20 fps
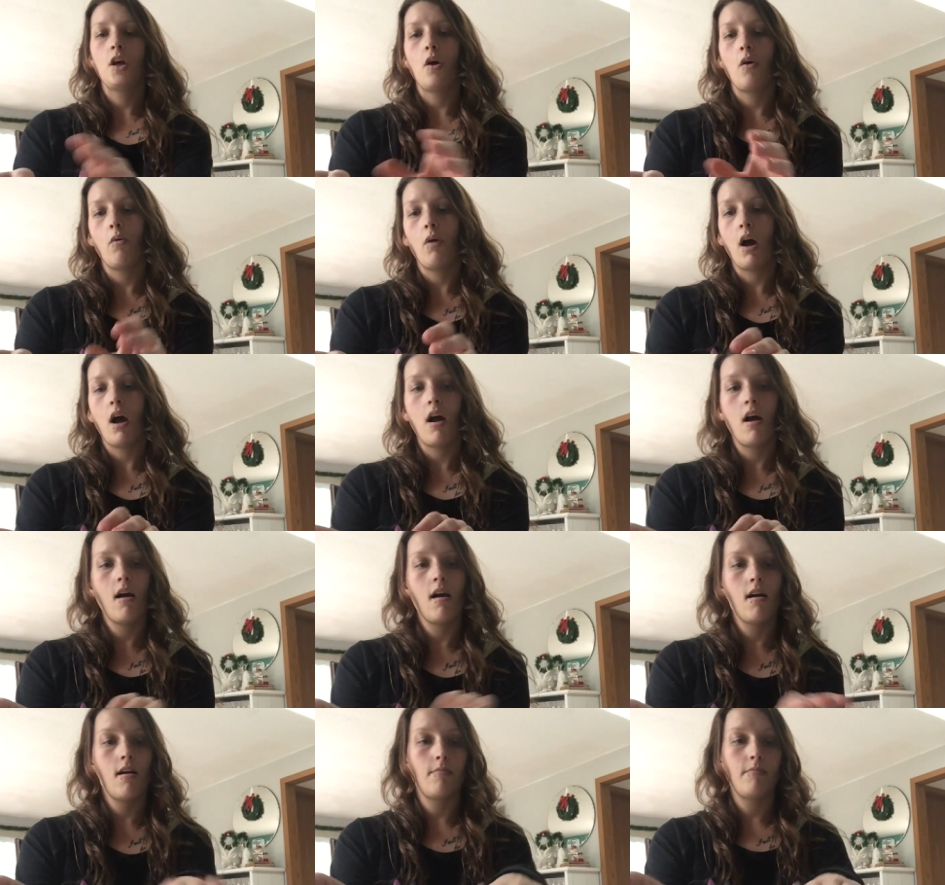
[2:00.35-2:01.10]
so
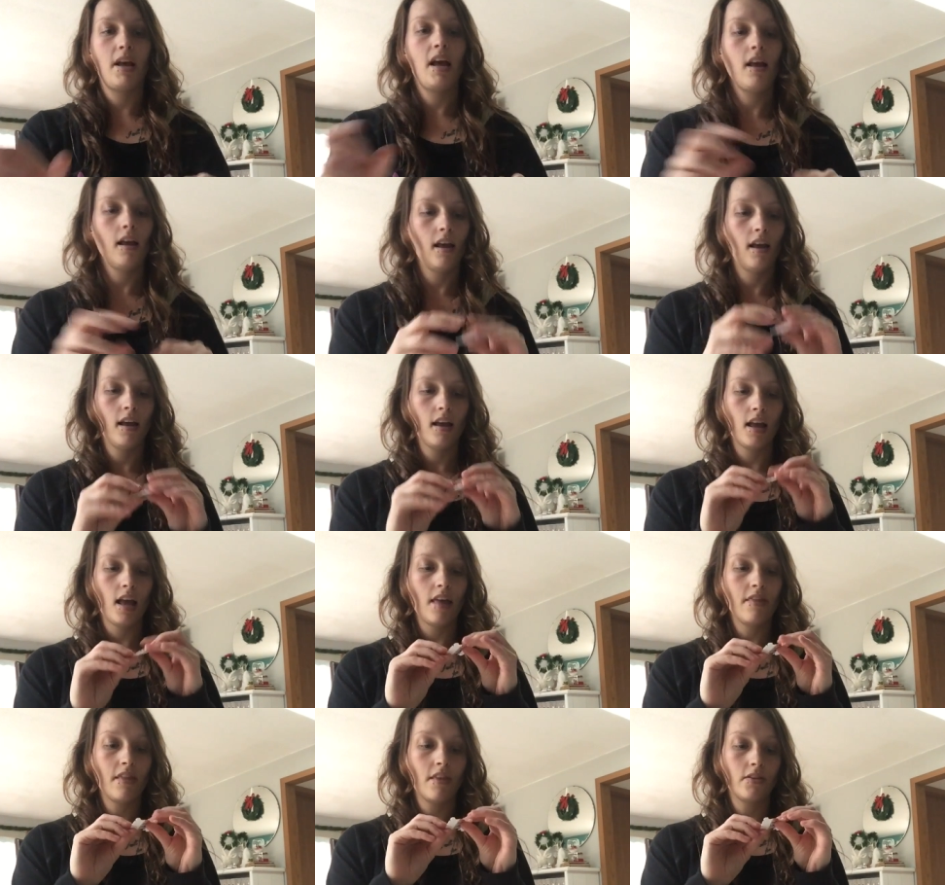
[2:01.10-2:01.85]
um
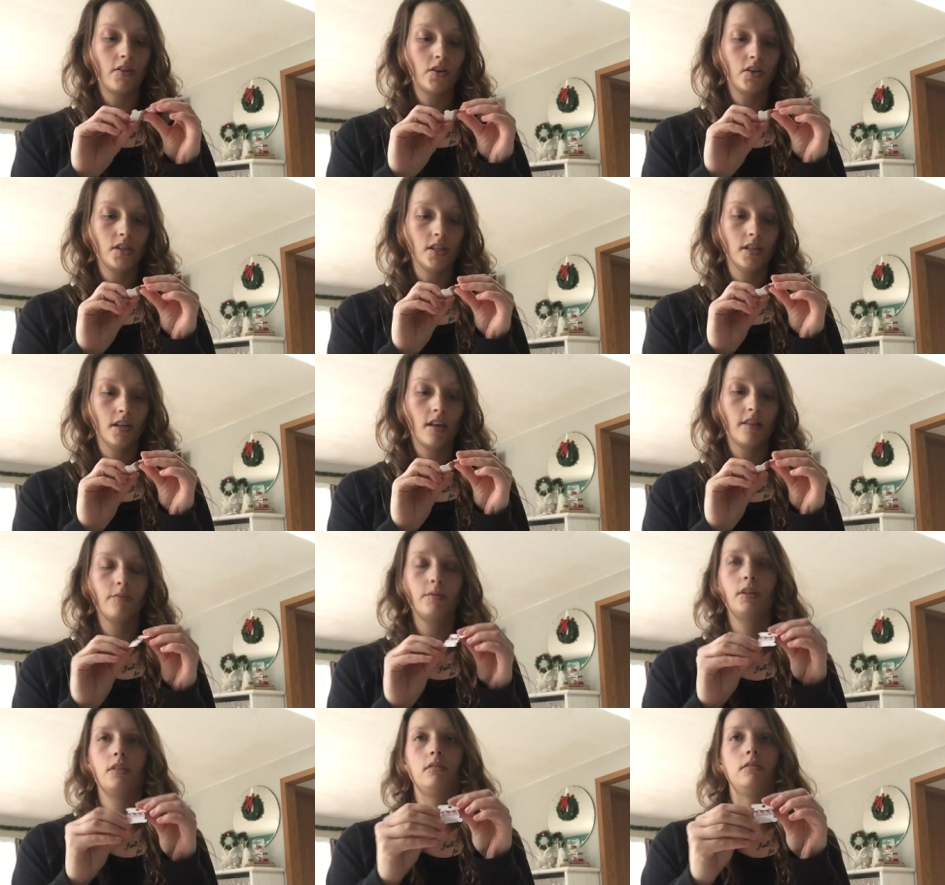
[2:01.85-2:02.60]
and then there's another one.